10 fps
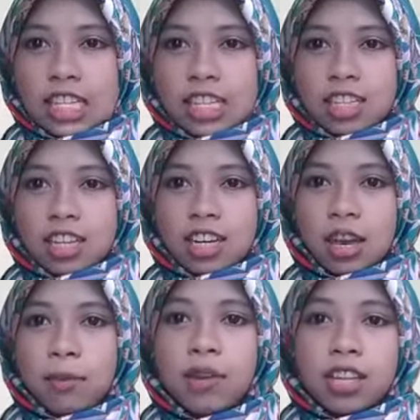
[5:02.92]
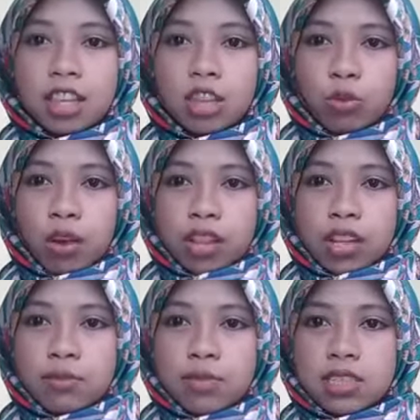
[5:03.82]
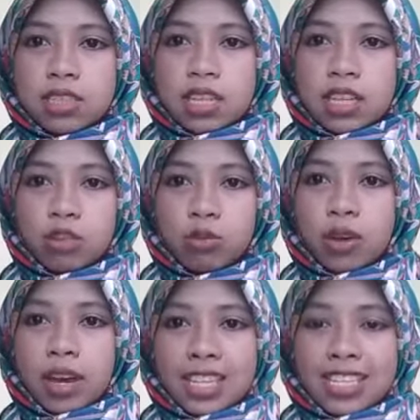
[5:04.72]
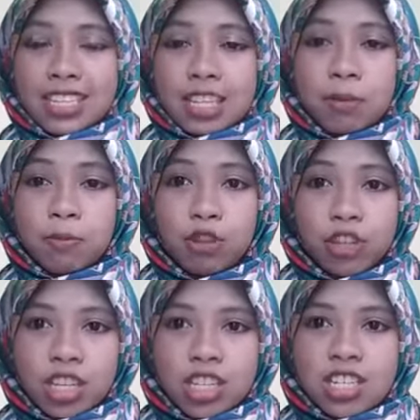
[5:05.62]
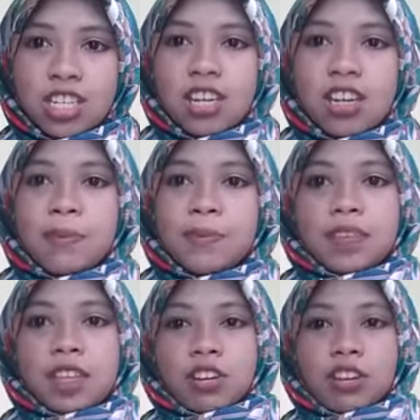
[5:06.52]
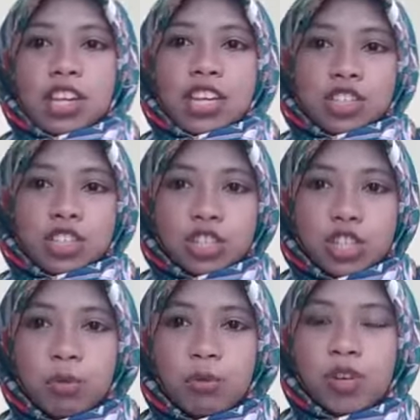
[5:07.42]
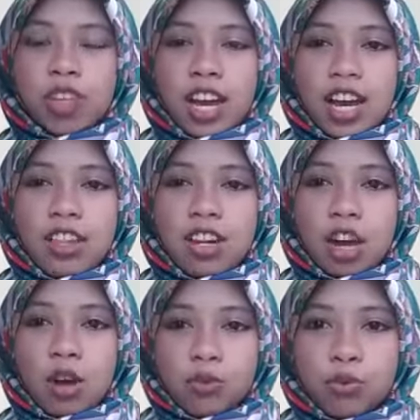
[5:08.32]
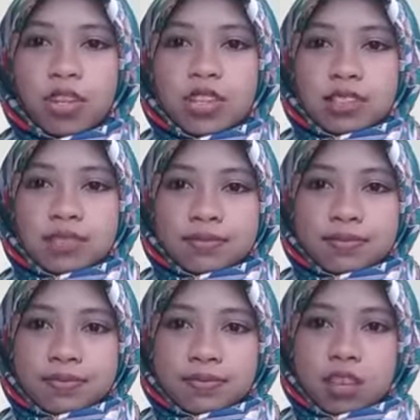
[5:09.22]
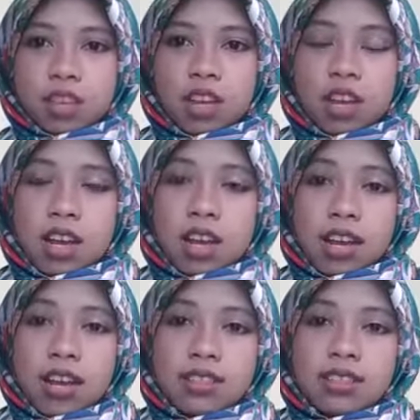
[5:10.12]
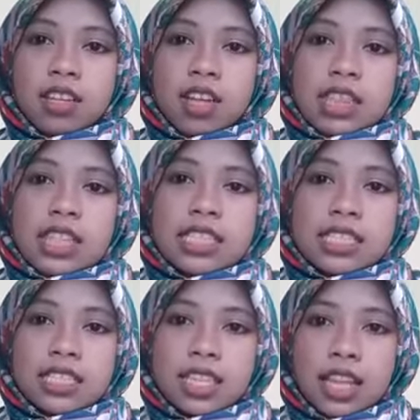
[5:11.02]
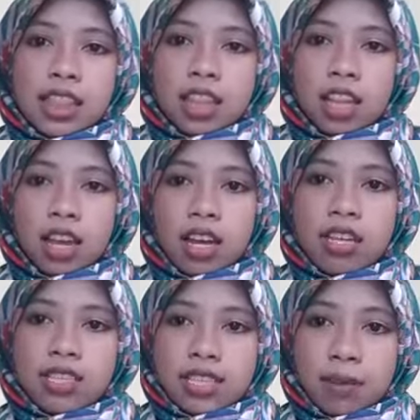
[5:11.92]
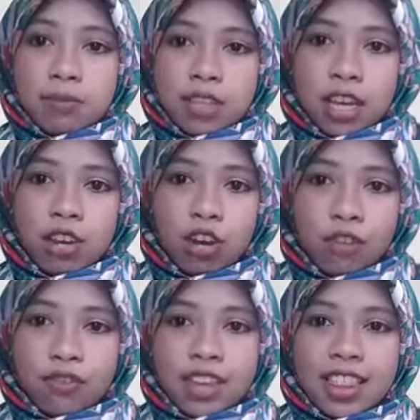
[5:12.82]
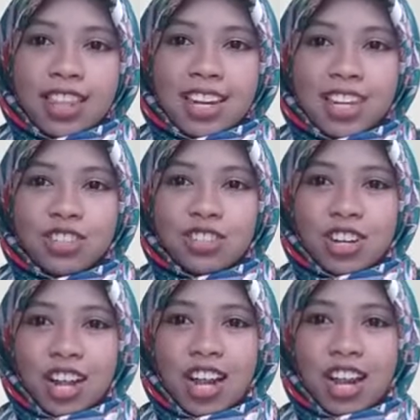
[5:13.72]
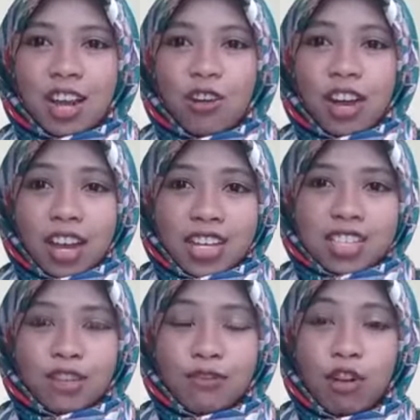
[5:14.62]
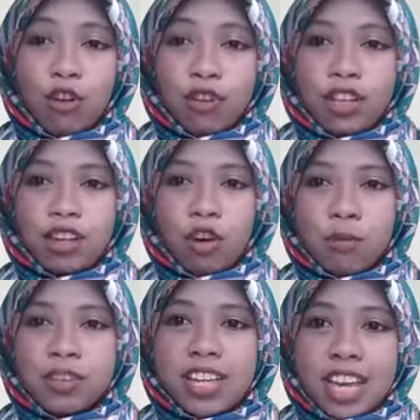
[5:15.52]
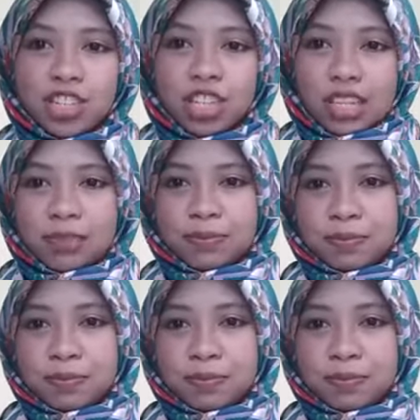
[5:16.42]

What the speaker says: the ability to establish relationship with other countries. And the state subject of international law has the following obligation: